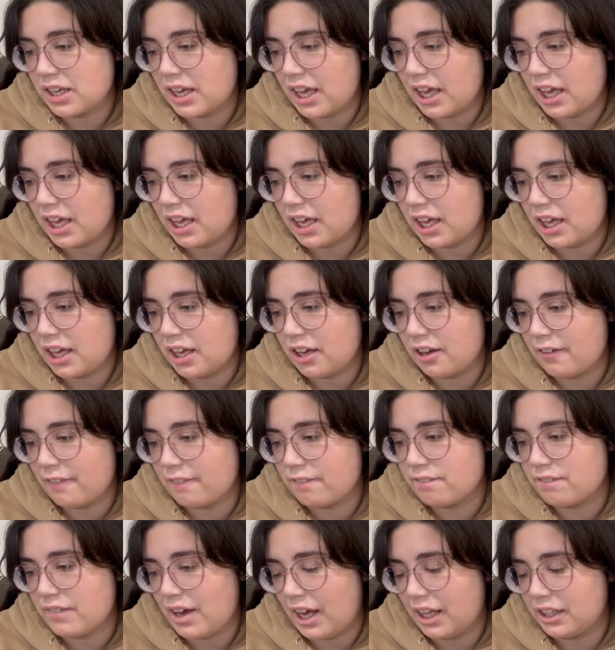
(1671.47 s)
a
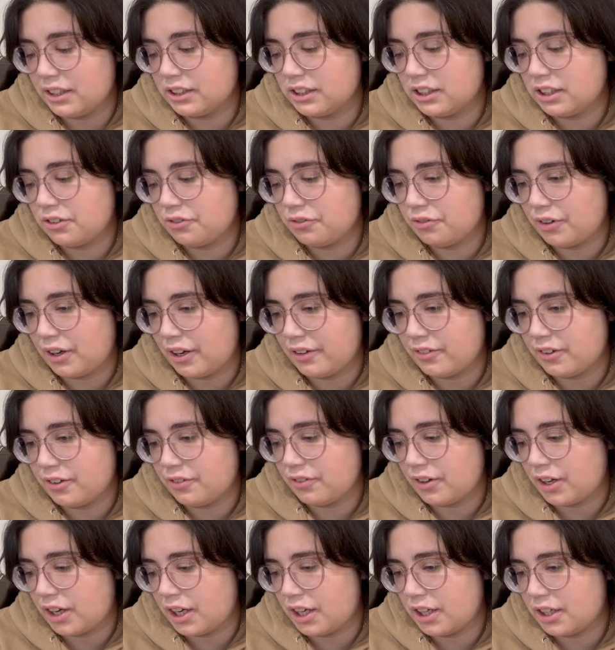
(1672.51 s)
valid 5 out of
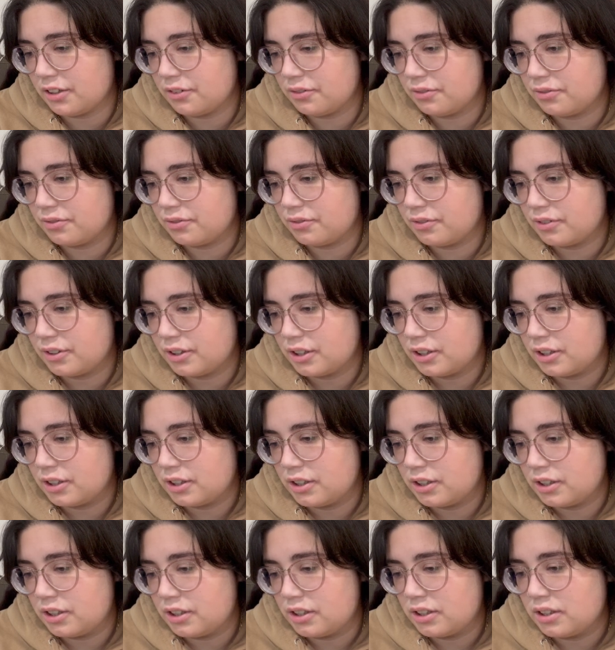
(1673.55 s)
5.
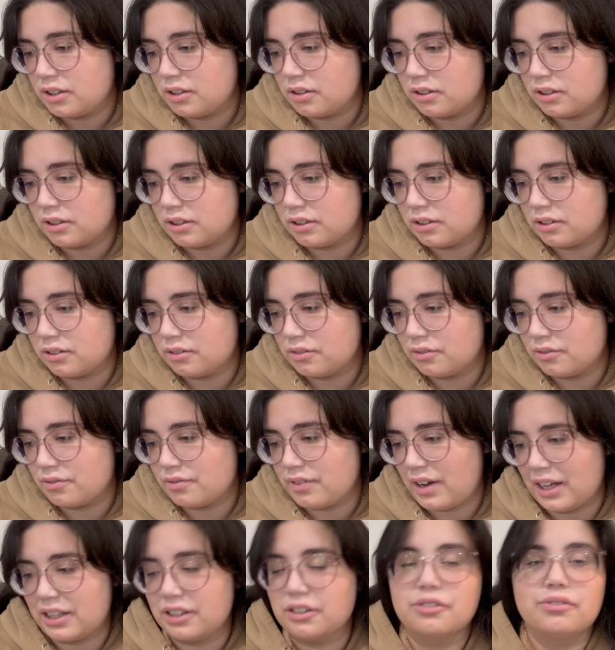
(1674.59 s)

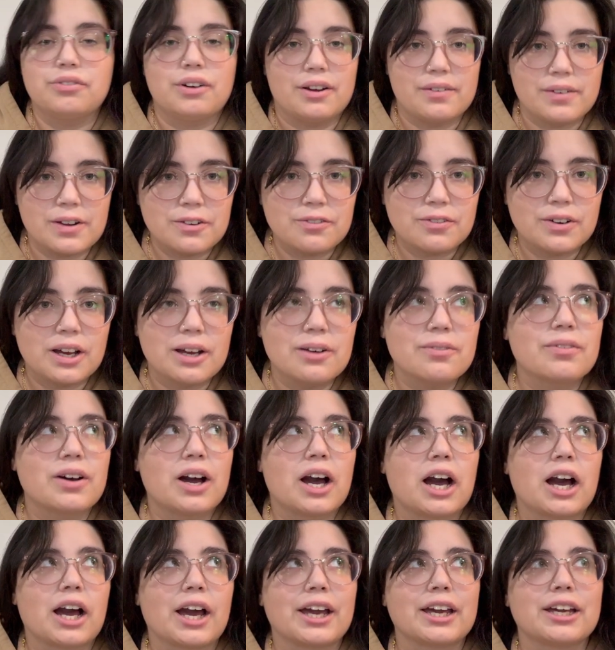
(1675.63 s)
Valid 5 out of 5.
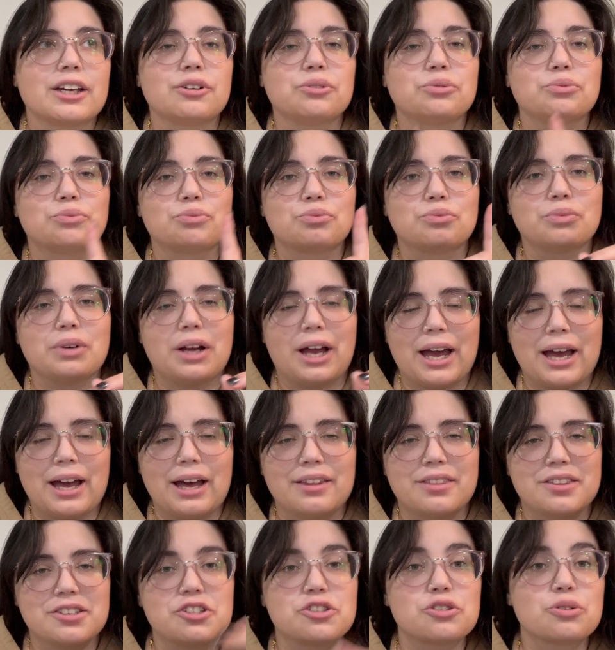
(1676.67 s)

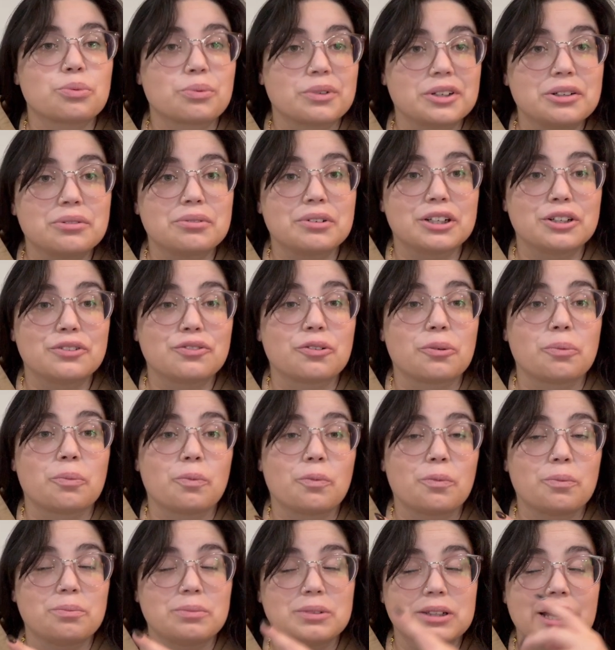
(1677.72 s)
This is a reread
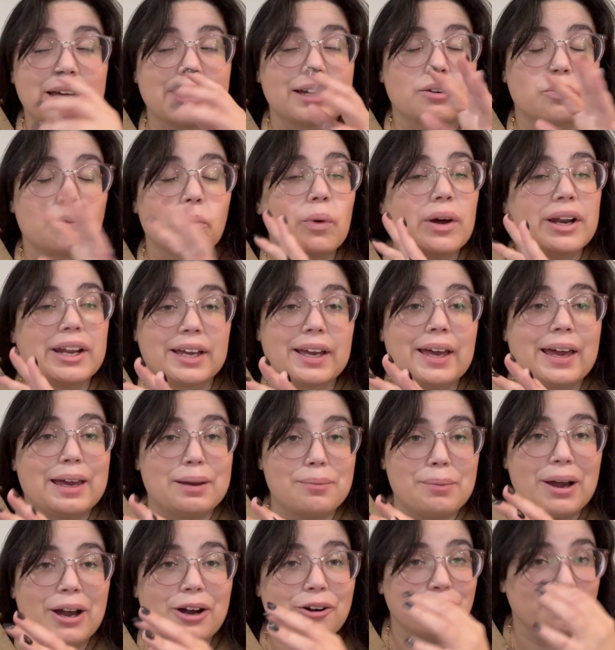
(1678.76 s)
from like when it
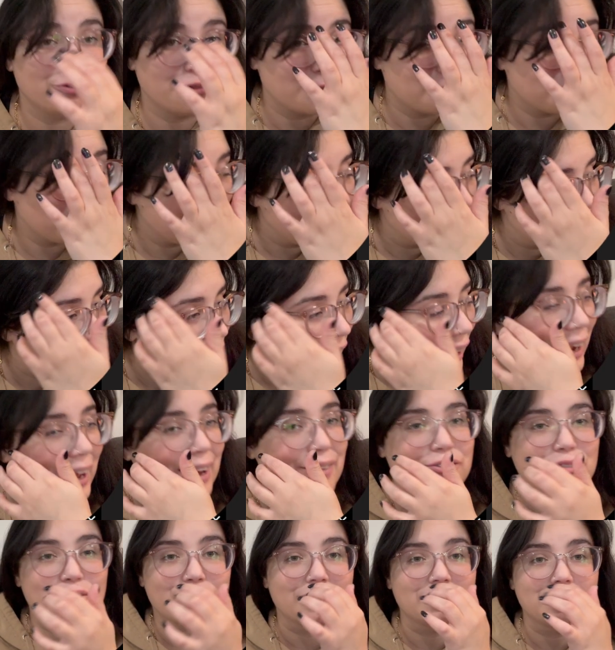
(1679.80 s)
came out for me. Like I
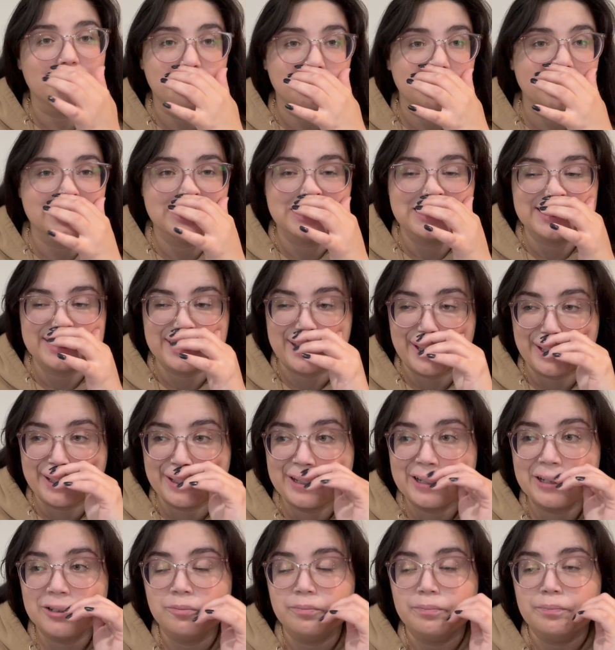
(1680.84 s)
haven't read the book since
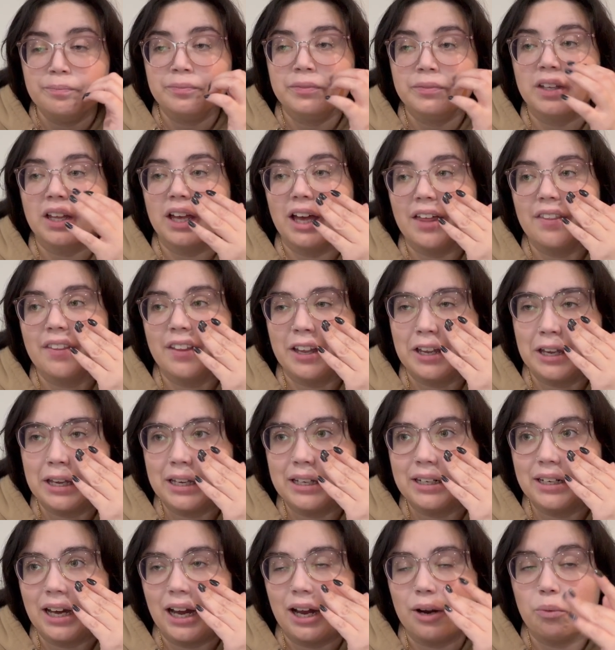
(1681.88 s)
then, and
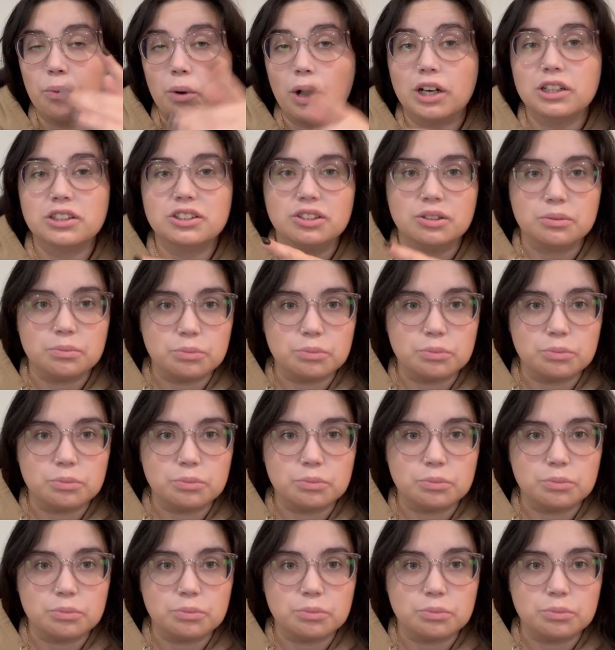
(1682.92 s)
then I watched the